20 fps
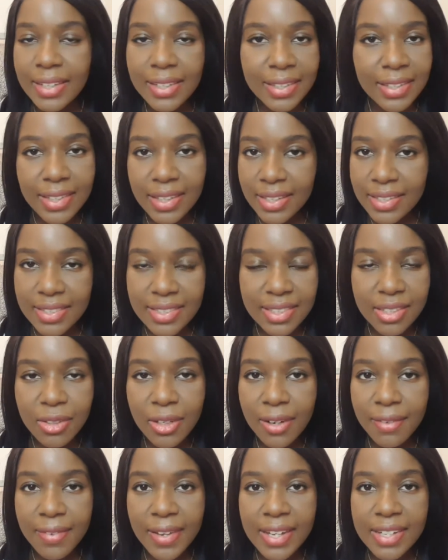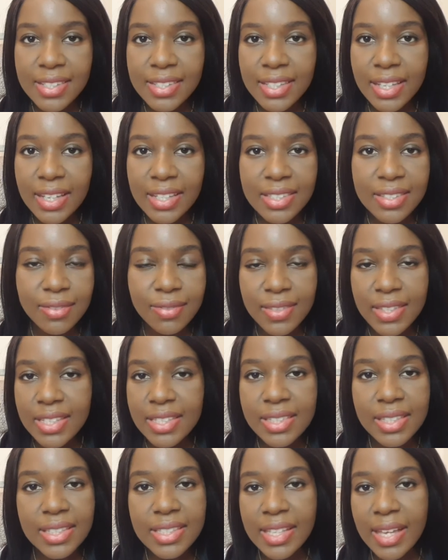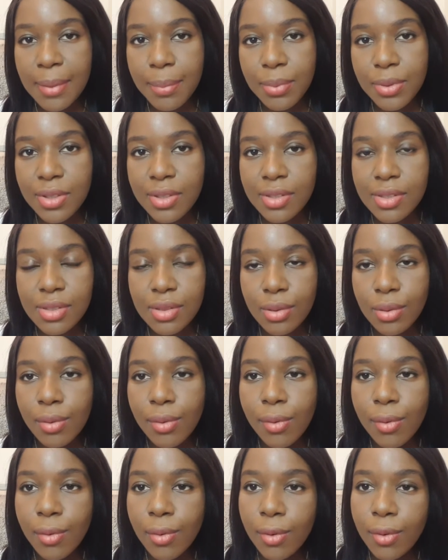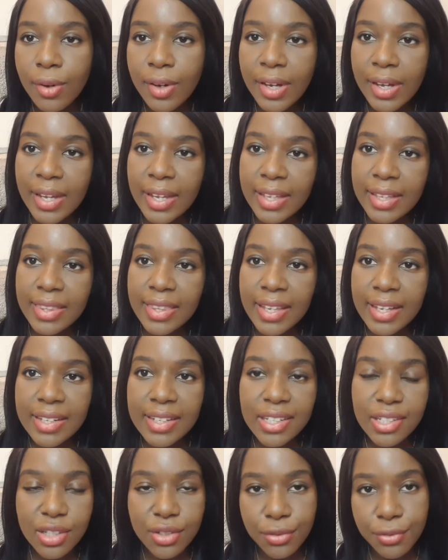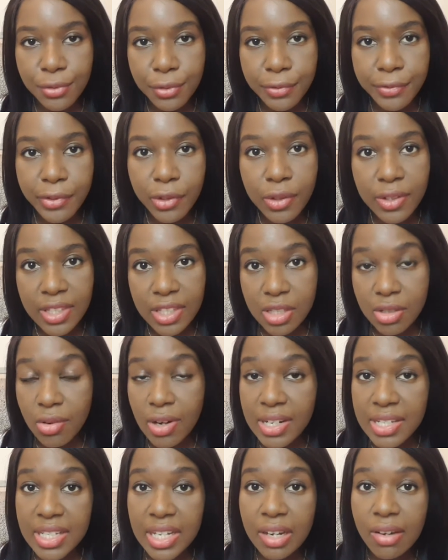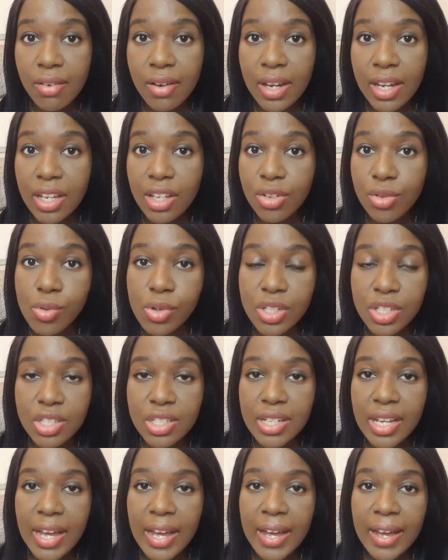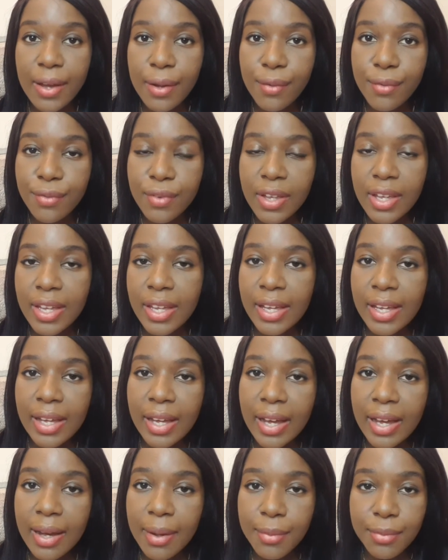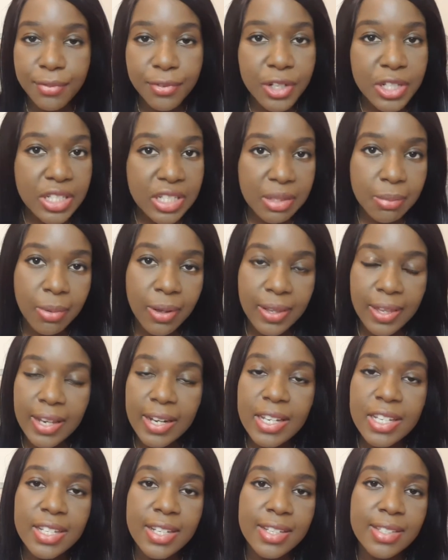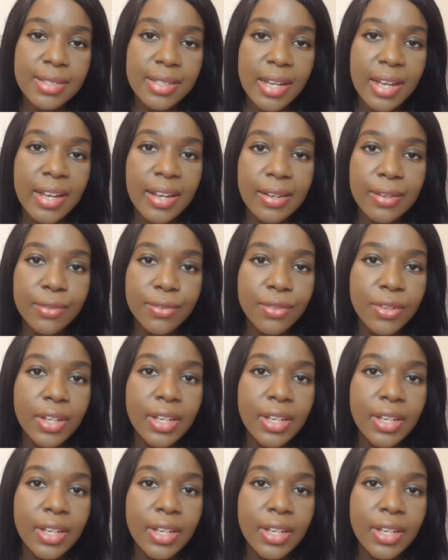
they can still have access if this happens, or they need to fulfill this criteria in order to have funding by the NHS to have